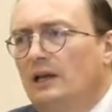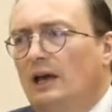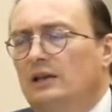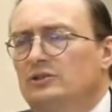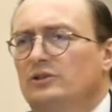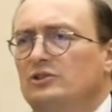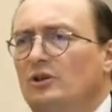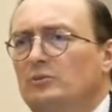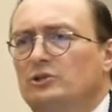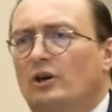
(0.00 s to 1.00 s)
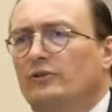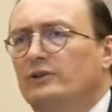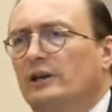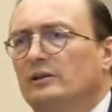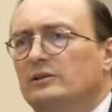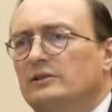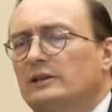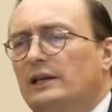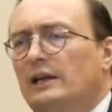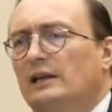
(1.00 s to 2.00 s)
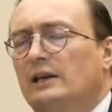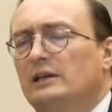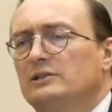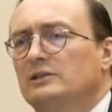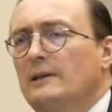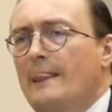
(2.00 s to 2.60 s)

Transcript: And so there's not much contact in any case.